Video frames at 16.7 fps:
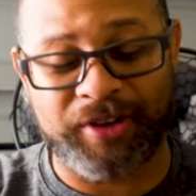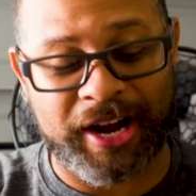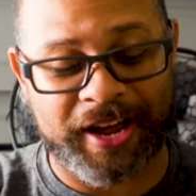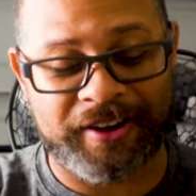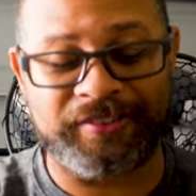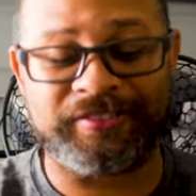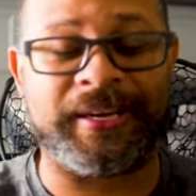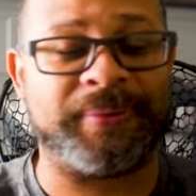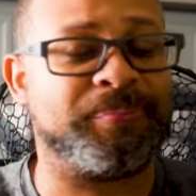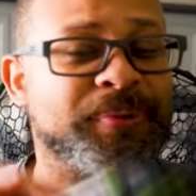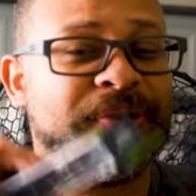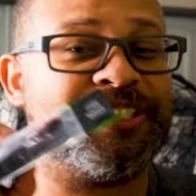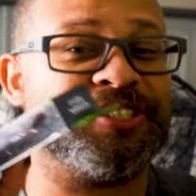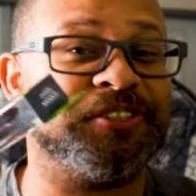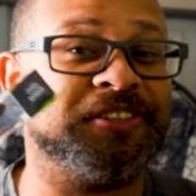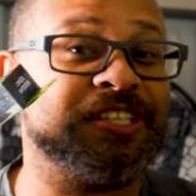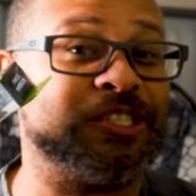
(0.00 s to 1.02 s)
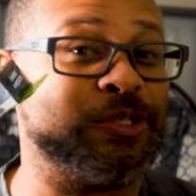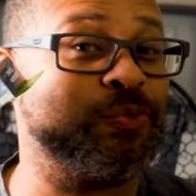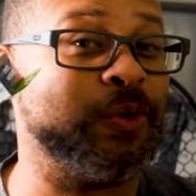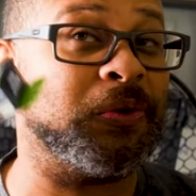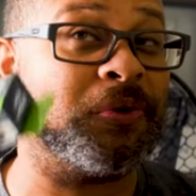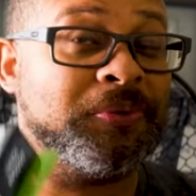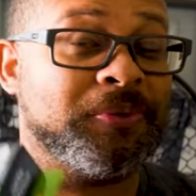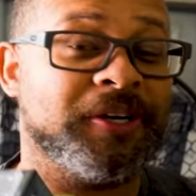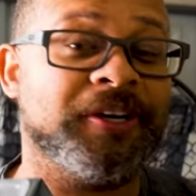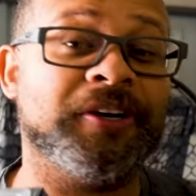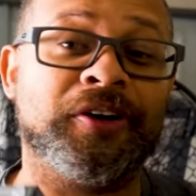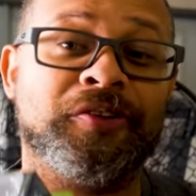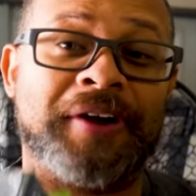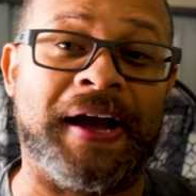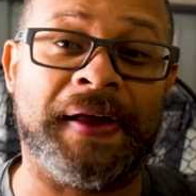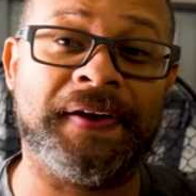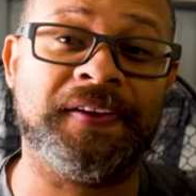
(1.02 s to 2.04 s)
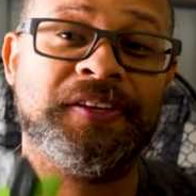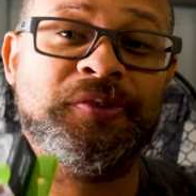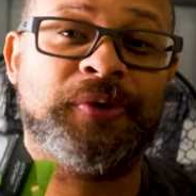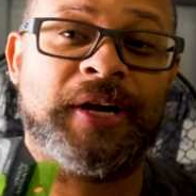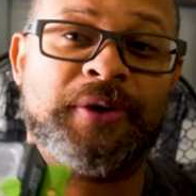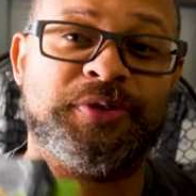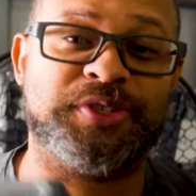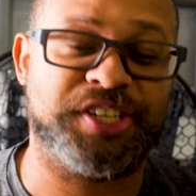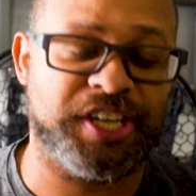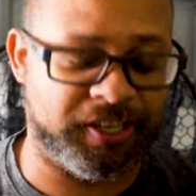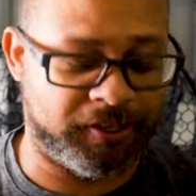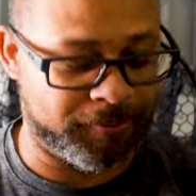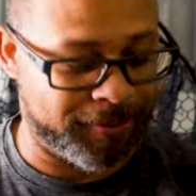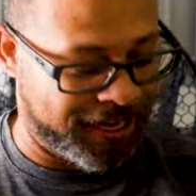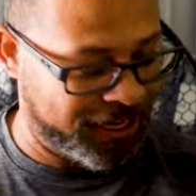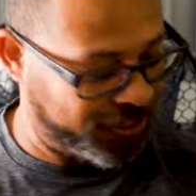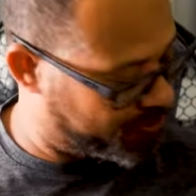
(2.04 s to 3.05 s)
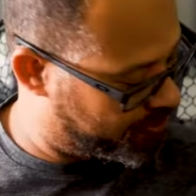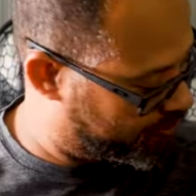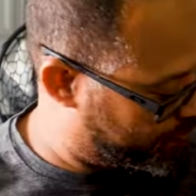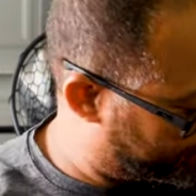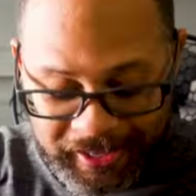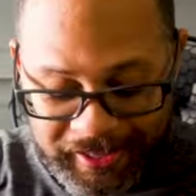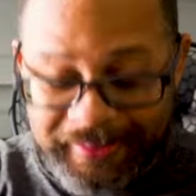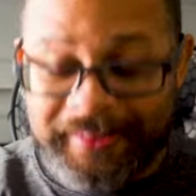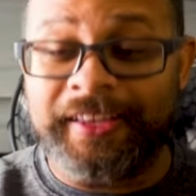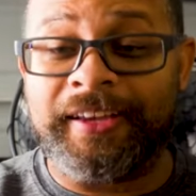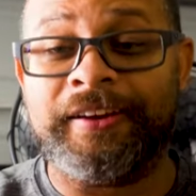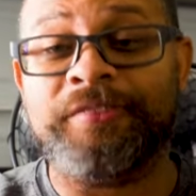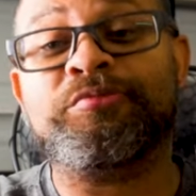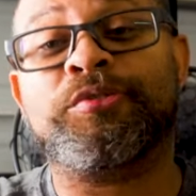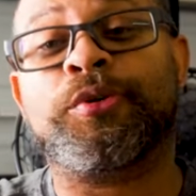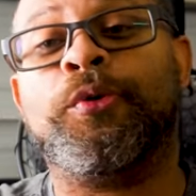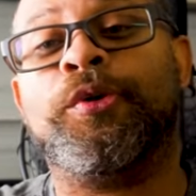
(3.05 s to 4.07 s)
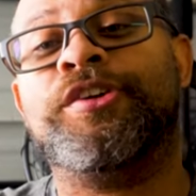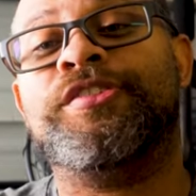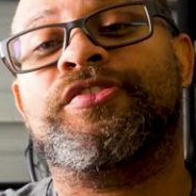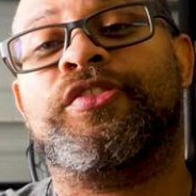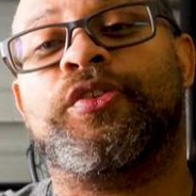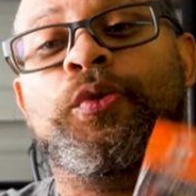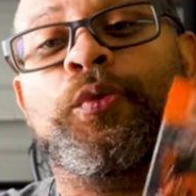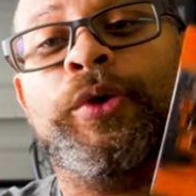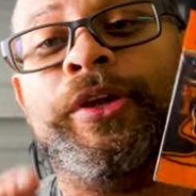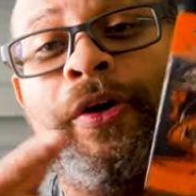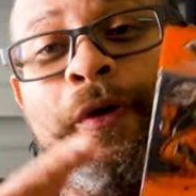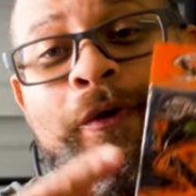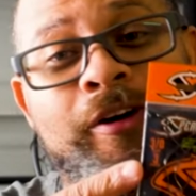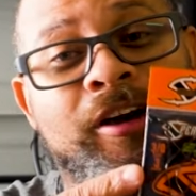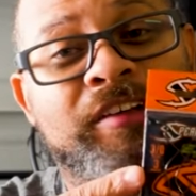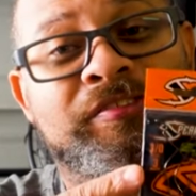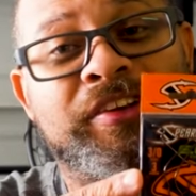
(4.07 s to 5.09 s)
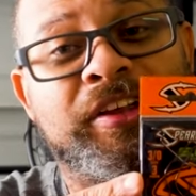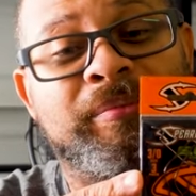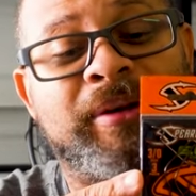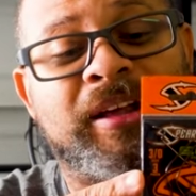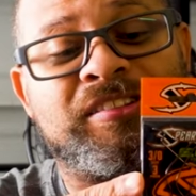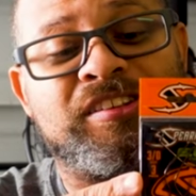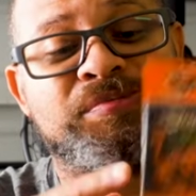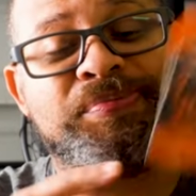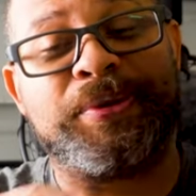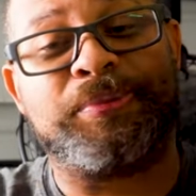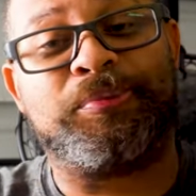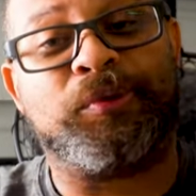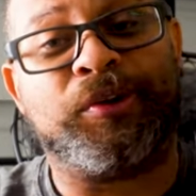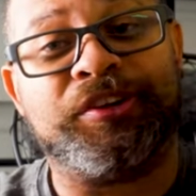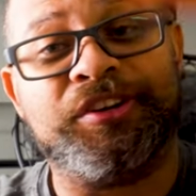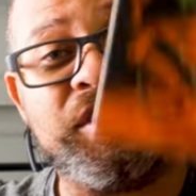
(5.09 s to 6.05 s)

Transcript: rattle, so I'm pretty sure this is what we were hearing rattling when I was shaking the box. And then, of course, we know how I feel about the Spearpoint